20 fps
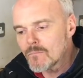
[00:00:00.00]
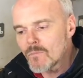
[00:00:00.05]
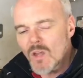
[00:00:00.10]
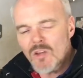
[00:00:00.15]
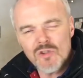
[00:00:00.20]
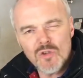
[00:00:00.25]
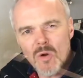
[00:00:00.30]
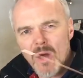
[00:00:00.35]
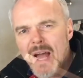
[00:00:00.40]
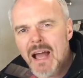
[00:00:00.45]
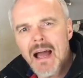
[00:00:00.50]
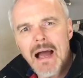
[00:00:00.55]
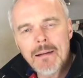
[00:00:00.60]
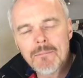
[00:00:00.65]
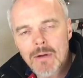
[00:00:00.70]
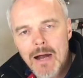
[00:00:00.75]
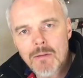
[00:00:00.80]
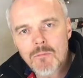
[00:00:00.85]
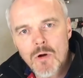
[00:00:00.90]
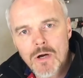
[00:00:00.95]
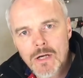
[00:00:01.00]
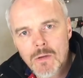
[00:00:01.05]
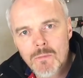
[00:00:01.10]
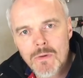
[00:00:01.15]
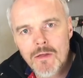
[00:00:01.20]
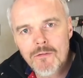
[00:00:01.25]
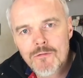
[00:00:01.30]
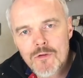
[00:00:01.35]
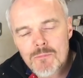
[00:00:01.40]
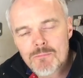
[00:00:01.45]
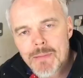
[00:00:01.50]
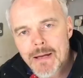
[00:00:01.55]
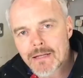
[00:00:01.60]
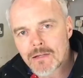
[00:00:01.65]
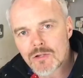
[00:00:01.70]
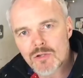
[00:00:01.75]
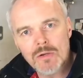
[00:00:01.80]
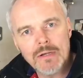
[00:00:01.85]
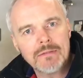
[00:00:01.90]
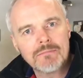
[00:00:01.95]
So I'm working with a foot pedal,
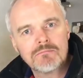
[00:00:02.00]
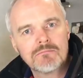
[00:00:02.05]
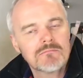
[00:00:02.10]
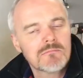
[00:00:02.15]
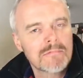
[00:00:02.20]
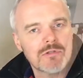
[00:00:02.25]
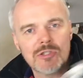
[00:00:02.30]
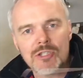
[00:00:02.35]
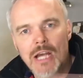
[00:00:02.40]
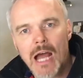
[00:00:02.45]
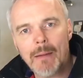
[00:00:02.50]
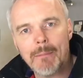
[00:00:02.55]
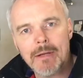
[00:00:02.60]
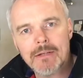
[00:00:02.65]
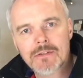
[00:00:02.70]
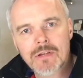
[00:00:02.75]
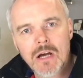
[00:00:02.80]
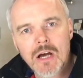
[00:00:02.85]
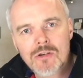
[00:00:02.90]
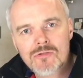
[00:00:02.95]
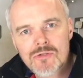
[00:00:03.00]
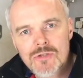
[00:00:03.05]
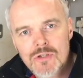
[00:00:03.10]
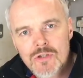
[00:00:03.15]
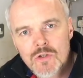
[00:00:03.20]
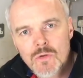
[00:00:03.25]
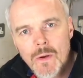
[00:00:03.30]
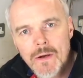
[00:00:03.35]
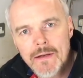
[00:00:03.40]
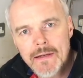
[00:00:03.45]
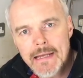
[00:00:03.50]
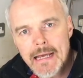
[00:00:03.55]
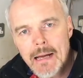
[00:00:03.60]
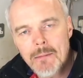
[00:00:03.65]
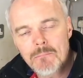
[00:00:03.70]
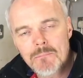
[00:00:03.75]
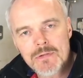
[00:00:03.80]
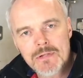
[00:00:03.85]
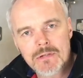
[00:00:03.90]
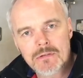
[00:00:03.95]
so I jam it to 120
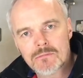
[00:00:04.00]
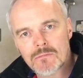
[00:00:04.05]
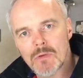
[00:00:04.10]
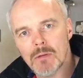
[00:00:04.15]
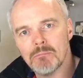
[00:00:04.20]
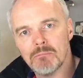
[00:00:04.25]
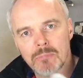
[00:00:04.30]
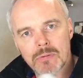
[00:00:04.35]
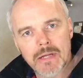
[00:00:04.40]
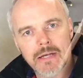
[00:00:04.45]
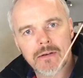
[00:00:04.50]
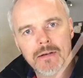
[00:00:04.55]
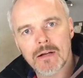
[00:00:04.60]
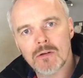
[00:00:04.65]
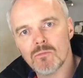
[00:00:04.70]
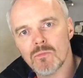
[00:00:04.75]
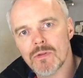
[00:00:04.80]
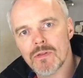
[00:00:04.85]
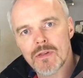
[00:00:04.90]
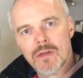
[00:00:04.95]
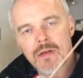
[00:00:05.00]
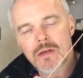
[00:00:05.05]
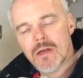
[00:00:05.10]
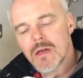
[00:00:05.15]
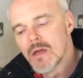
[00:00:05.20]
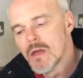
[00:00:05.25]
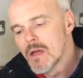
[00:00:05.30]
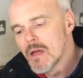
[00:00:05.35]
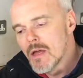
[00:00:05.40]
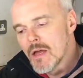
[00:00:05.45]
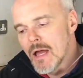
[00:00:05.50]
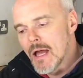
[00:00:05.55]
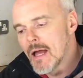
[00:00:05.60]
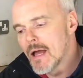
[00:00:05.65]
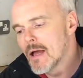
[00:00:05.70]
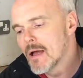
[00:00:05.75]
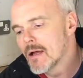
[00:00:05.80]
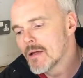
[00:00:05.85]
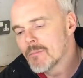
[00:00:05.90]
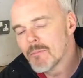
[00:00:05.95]
amps and play around with the
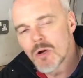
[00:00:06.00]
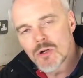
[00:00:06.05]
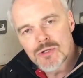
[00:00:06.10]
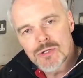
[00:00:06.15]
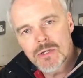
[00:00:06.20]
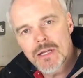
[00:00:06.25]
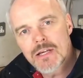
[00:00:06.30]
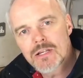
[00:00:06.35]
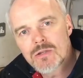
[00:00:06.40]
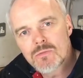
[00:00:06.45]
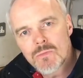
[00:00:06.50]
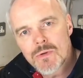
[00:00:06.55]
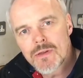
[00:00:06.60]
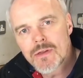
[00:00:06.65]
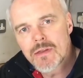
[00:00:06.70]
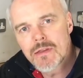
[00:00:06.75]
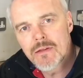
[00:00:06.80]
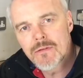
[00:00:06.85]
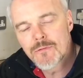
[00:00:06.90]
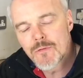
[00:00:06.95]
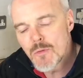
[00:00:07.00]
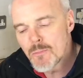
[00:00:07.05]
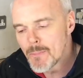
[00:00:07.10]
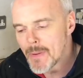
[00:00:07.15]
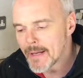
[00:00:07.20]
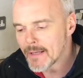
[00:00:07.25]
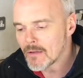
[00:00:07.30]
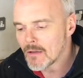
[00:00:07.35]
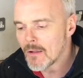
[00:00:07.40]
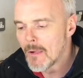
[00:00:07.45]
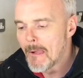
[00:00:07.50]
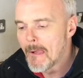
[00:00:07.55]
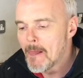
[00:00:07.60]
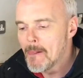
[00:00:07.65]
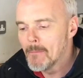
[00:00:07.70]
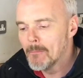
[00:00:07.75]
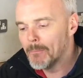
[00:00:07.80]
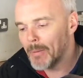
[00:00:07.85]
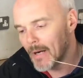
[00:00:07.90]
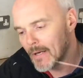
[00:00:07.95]
modulation within the foot pedal,
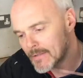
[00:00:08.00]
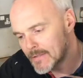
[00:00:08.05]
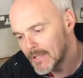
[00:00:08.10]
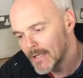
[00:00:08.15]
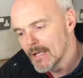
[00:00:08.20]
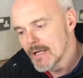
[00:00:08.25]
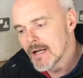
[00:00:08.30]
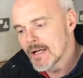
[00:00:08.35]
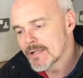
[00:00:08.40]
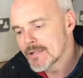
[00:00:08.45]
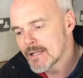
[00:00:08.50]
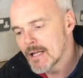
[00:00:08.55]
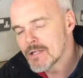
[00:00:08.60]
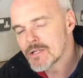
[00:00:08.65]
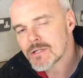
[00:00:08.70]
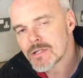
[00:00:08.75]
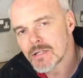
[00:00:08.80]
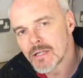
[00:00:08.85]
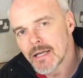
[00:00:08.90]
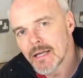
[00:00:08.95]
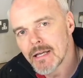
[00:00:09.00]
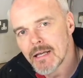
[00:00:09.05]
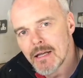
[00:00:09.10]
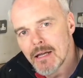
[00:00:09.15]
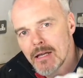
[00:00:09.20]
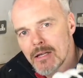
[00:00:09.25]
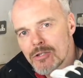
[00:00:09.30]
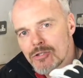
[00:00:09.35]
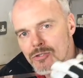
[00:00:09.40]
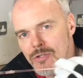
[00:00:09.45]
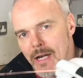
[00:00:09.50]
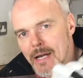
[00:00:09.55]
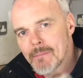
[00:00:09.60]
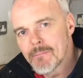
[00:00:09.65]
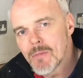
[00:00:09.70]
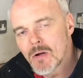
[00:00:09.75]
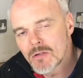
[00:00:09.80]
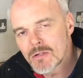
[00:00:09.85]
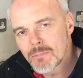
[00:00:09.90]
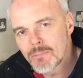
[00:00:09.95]
but essentially try and
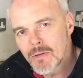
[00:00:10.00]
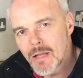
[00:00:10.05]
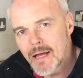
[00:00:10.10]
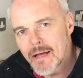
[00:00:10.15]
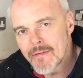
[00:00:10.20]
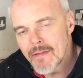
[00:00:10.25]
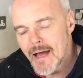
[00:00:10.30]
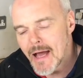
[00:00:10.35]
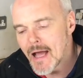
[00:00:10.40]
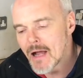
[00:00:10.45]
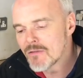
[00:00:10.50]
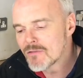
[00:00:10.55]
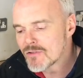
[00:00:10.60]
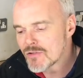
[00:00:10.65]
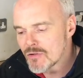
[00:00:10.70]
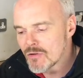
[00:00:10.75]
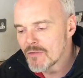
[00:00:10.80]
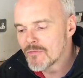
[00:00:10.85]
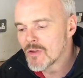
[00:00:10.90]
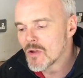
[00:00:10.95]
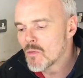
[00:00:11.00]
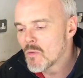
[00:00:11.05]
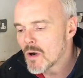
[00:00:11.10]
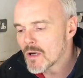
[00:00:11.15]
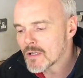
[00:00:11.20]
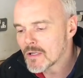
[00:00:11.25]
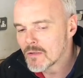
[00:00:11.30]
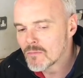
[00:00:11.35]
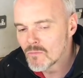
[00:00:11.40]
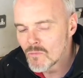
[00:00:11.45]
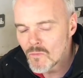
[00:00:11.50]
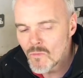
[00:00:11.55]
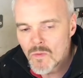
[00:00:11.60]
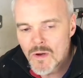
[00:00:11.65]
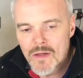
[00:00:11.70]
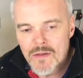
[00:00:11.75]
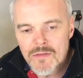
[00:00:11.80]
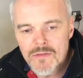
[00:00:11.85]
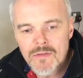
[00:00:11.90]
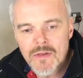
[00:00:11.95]
multiply that out. So if you're working
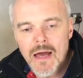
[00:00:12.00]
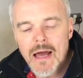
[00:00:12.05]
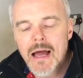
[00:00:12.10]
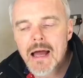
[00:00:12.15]
with